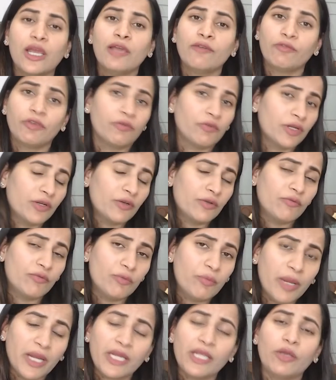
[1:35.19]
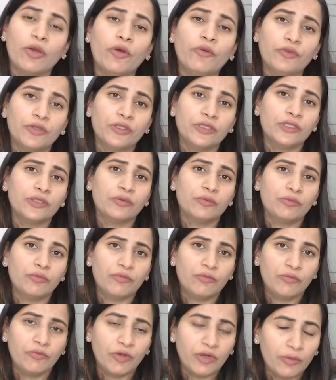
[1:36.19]
Even many of our
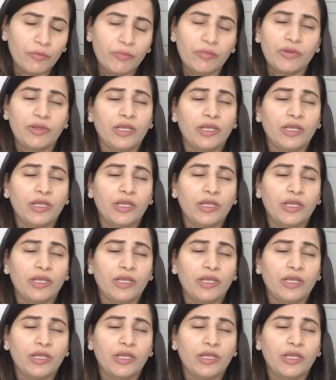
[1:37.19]
were